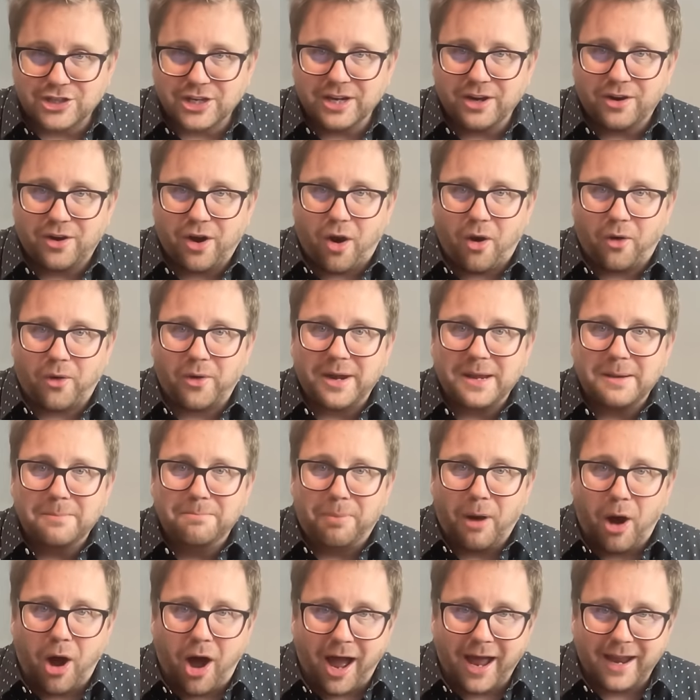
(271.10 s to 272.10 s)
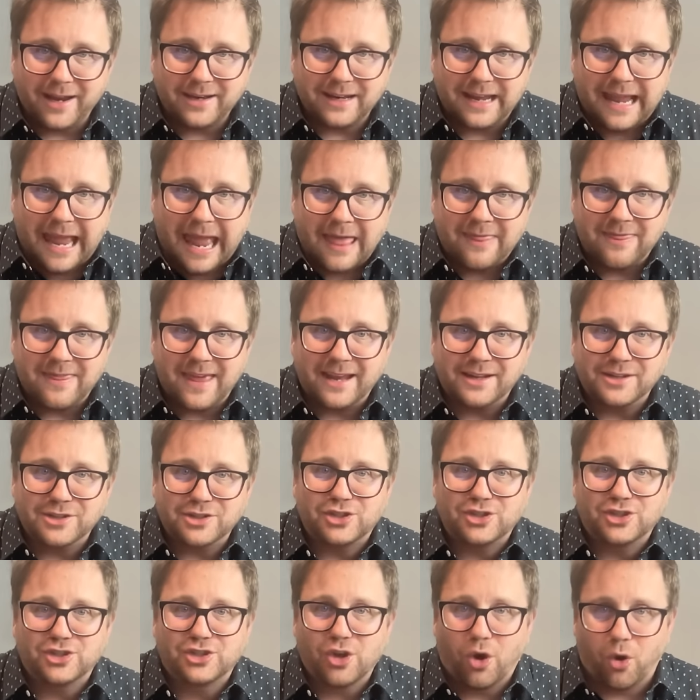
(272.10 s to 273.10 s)
had already bought and then
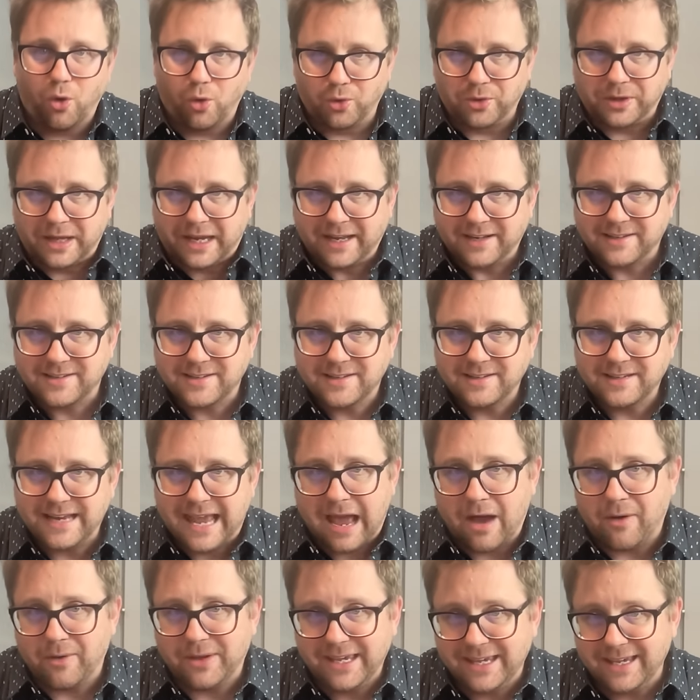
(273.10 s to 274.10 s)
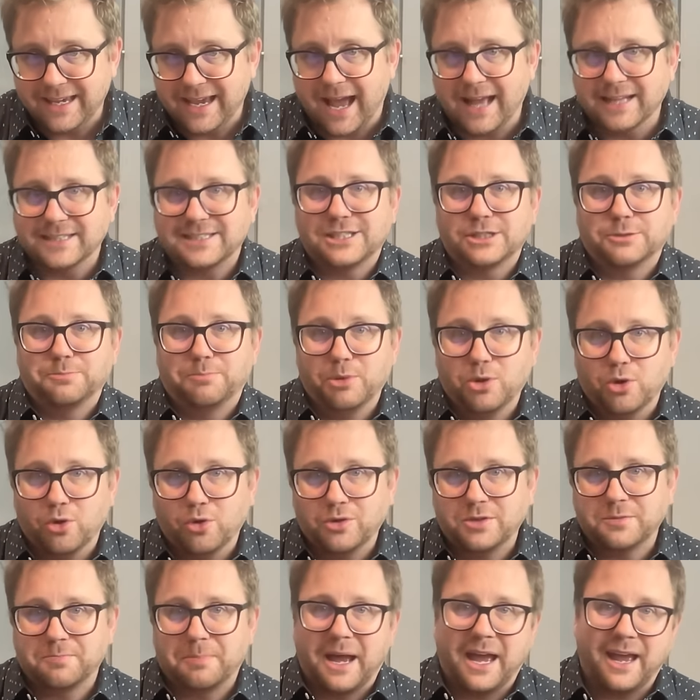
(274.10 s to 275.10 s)
sold it. Now, he got
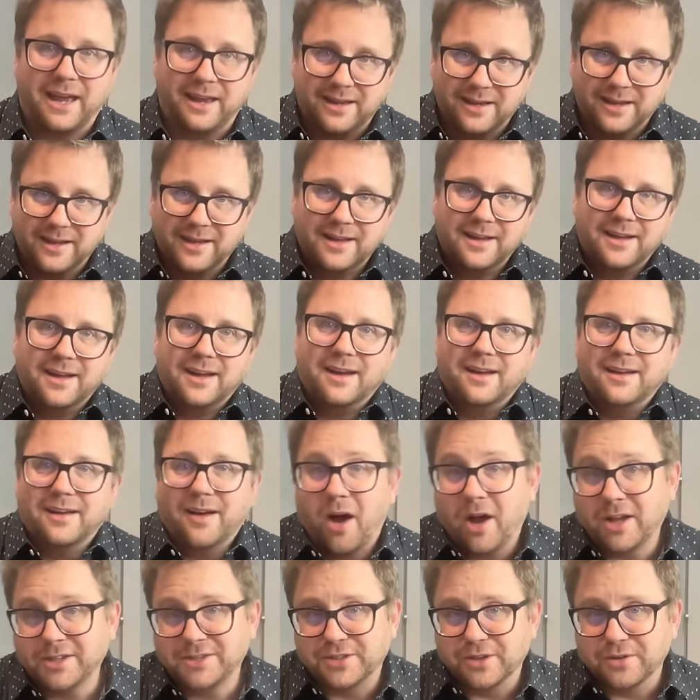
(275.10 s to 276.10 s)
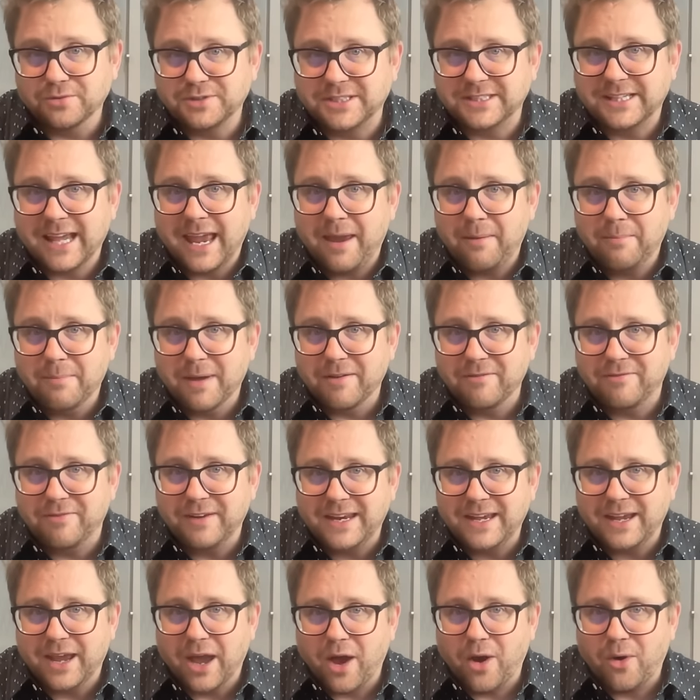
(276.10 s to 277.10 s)
spooked by also same
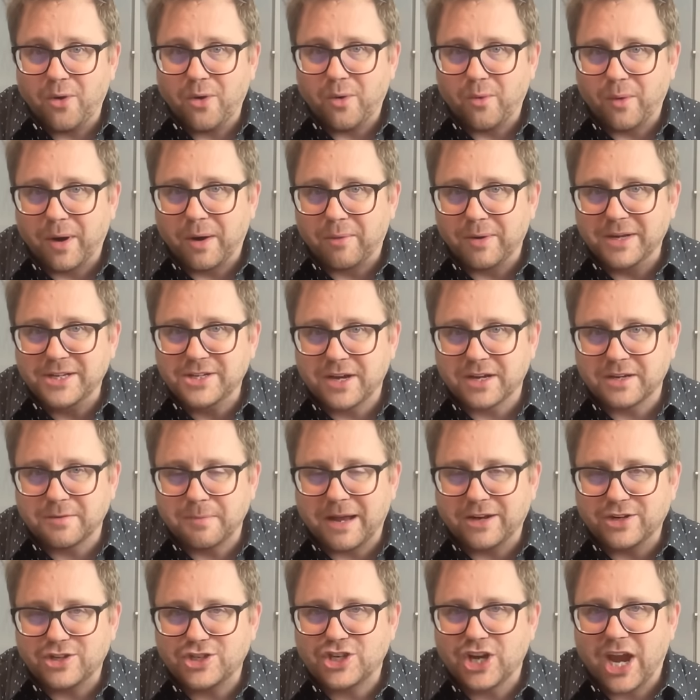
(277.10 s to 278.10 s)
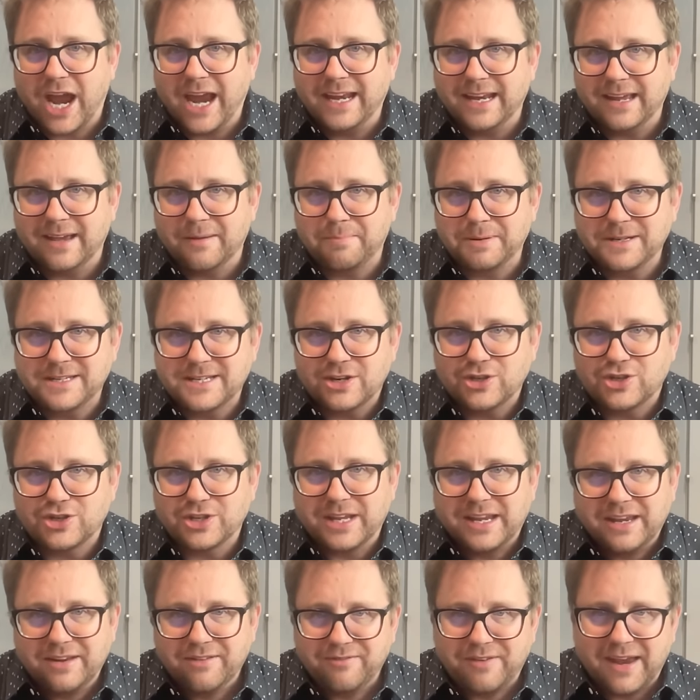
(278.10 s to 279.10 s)
video where we talked about China
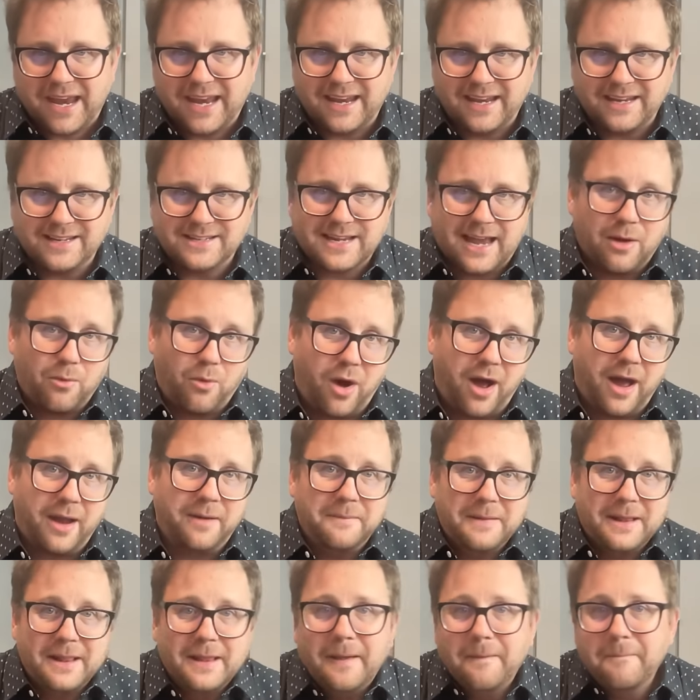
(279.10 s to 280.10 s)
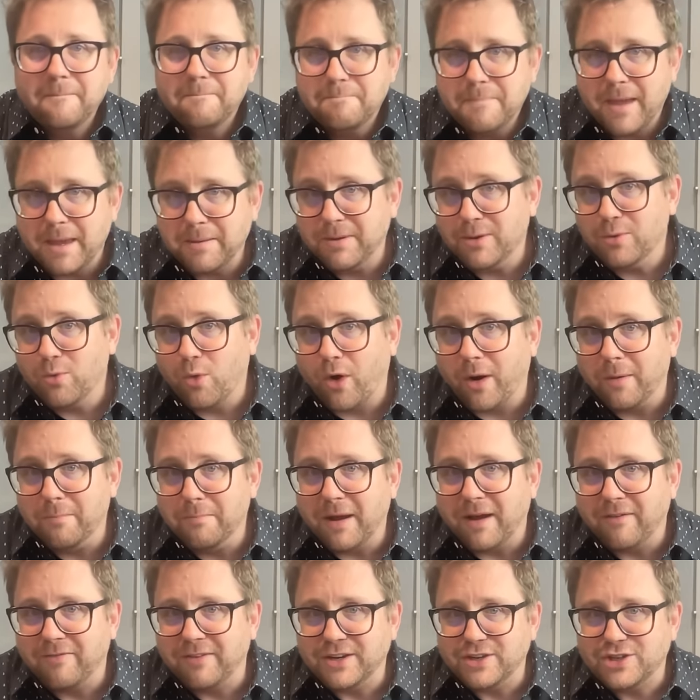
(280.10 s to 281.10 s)
potentially invading Taiwan. Maybe Warren
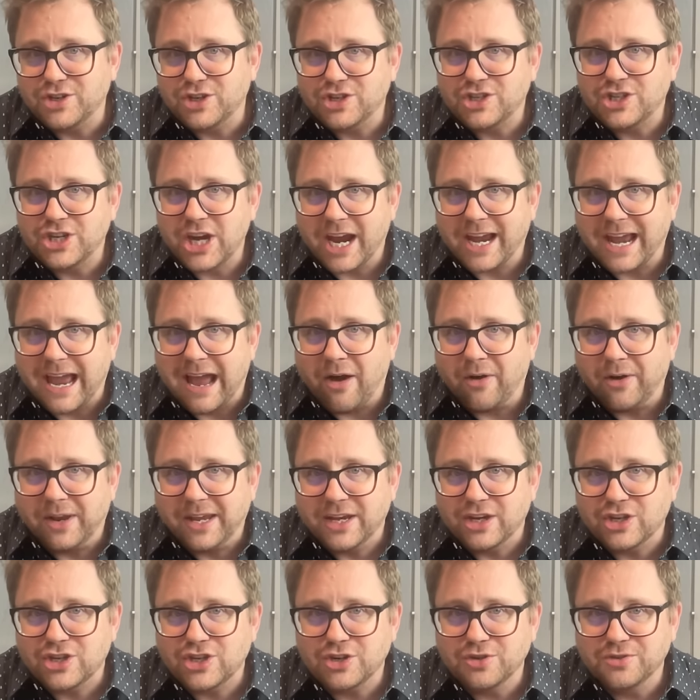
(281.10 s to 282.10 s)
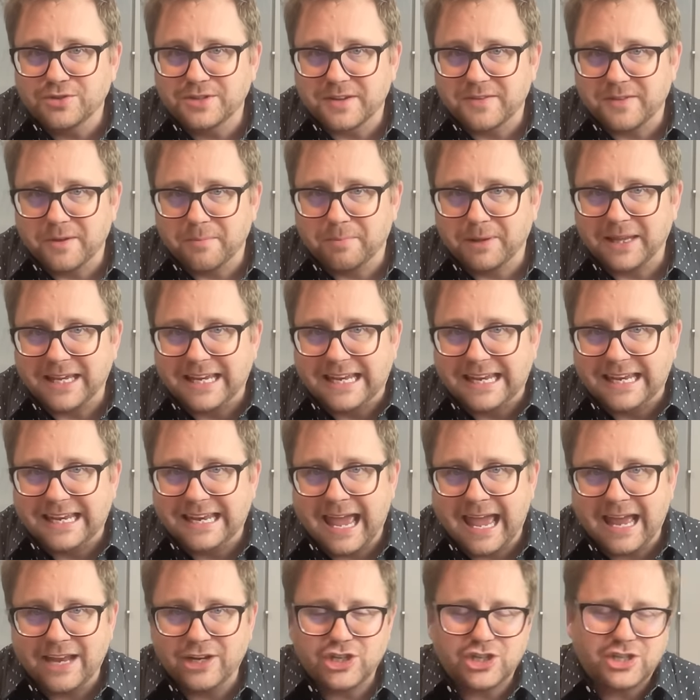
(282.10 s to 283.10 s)
Buffett should check out issues of the Bleeding
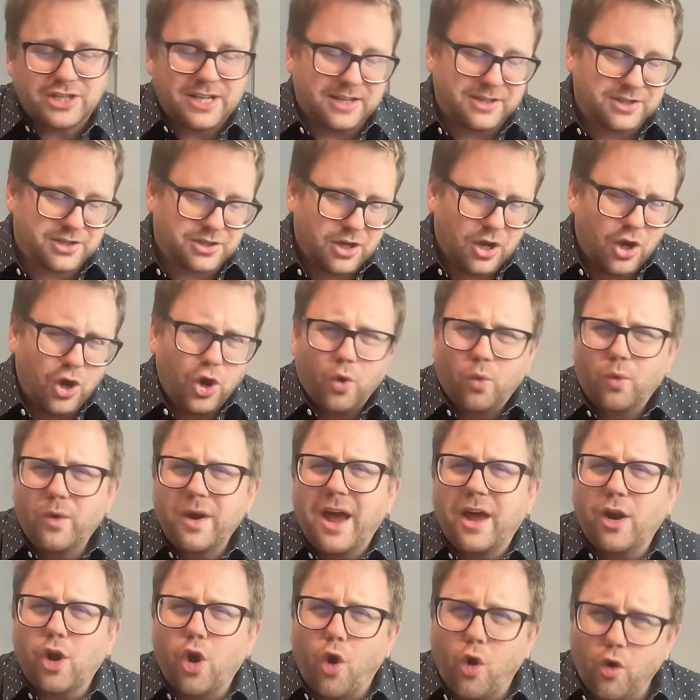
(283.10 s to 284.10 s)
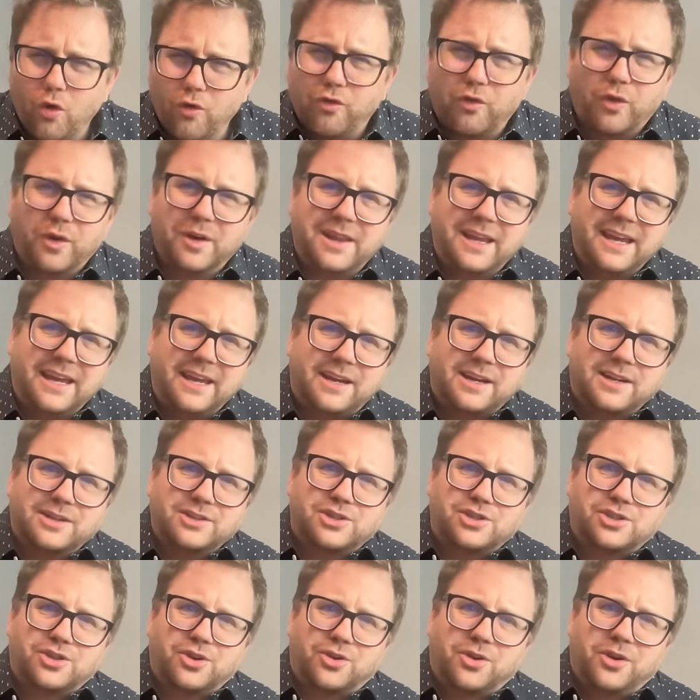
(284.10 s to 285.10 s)
Edge, since we're not overly
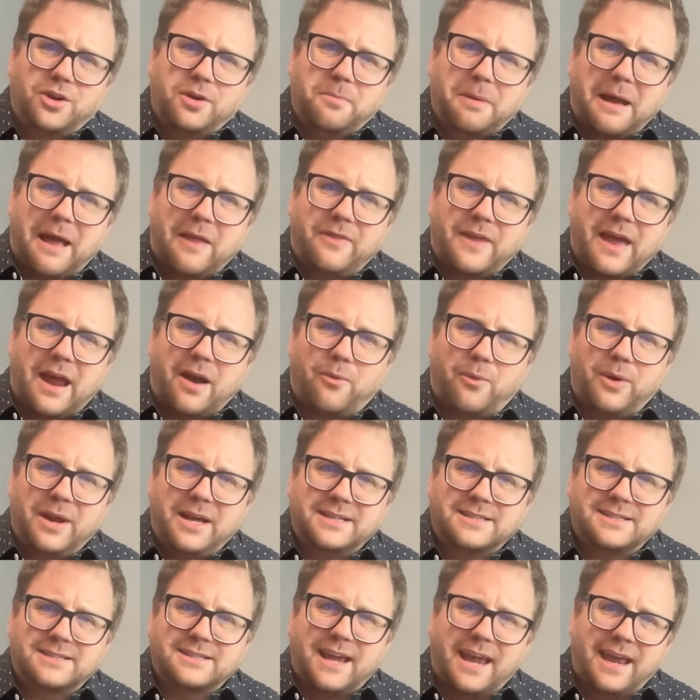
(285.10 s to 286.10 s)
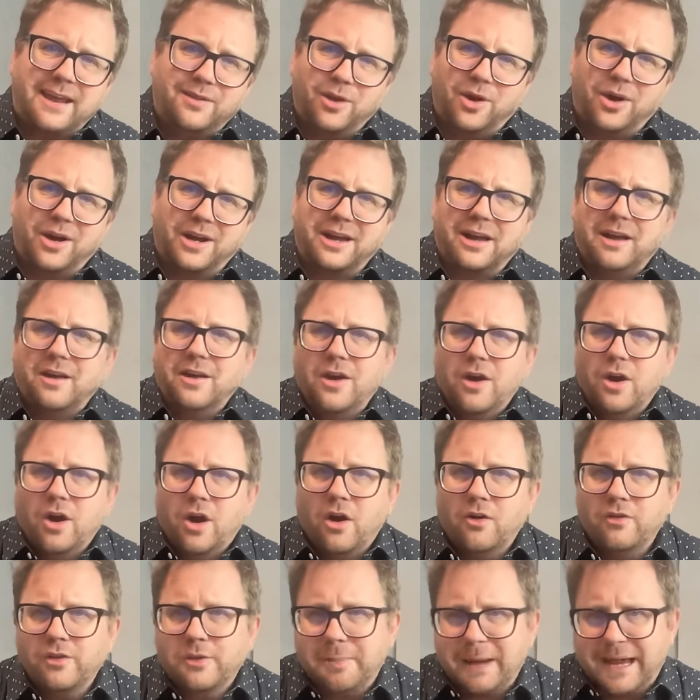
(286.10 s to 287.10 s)
concerned about that risk. And look,
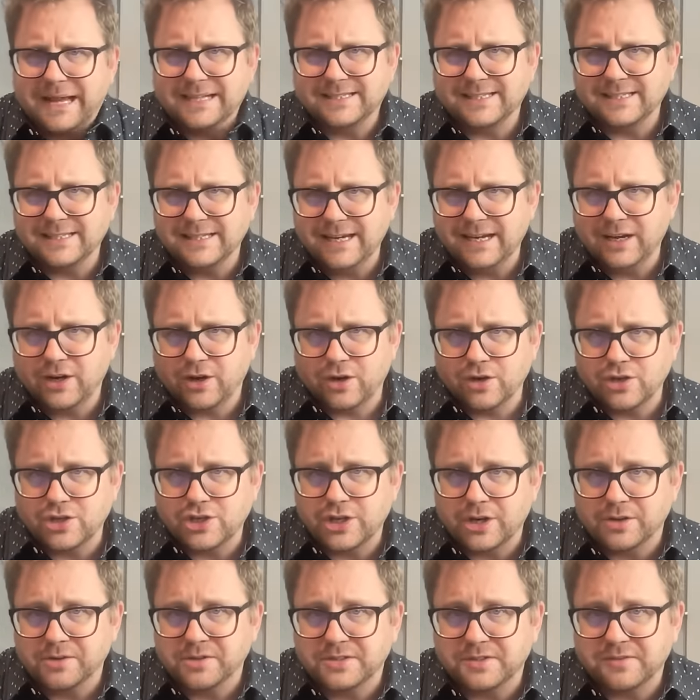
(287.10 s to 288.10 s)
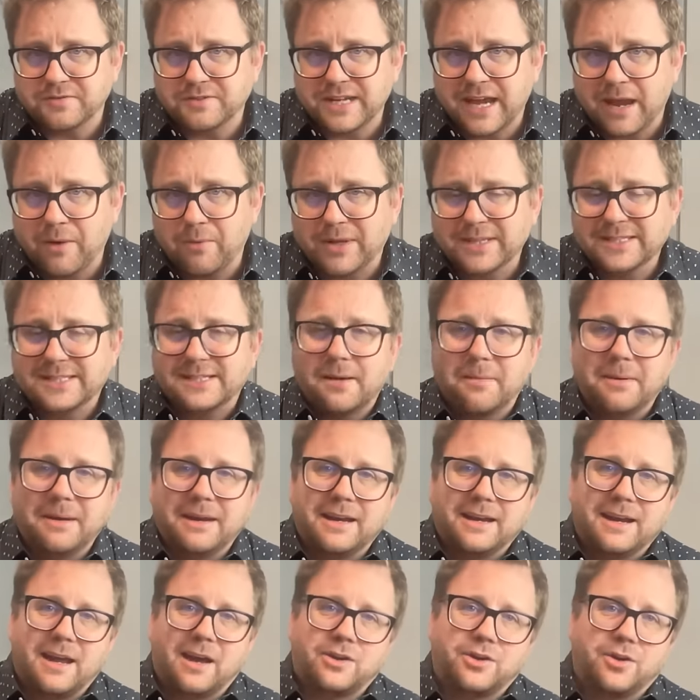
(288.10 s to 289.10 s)
over the past year, shares of Taiwan
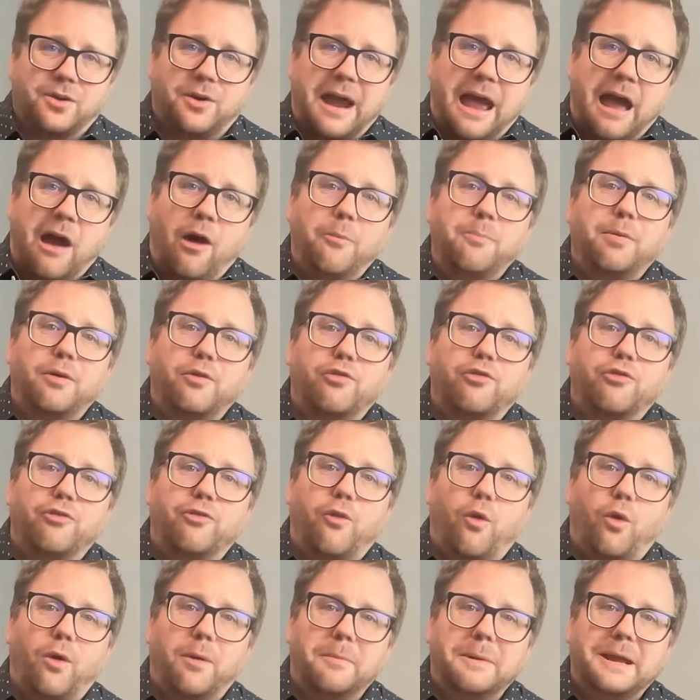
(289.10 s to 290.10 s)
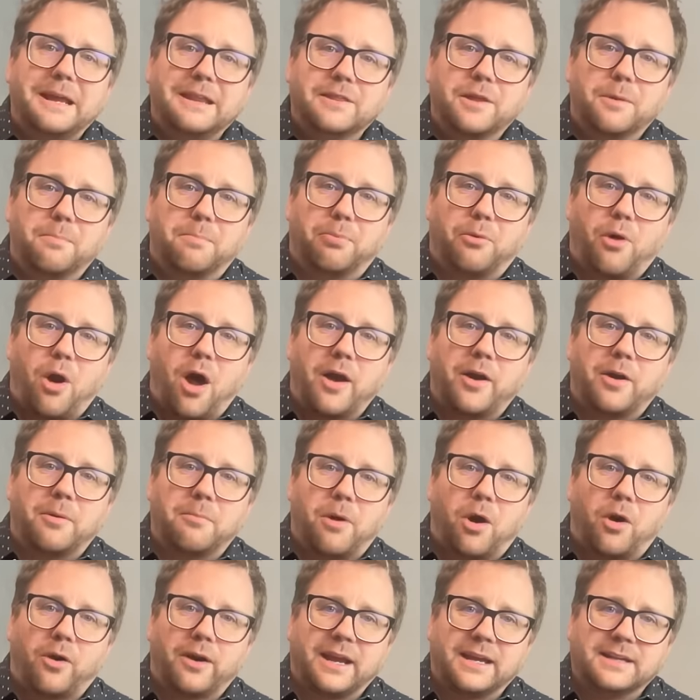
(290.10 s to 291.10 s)
Semiconductor outperforming the broader
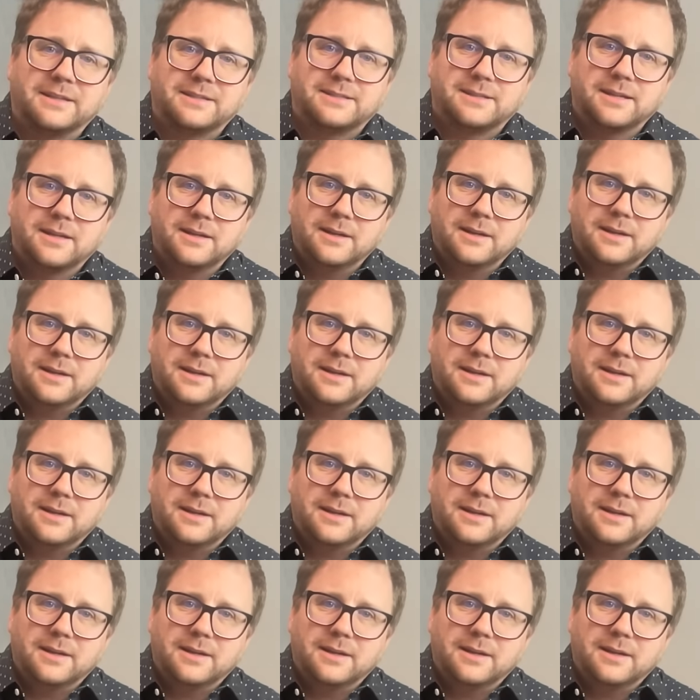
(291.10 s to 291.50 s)
markets.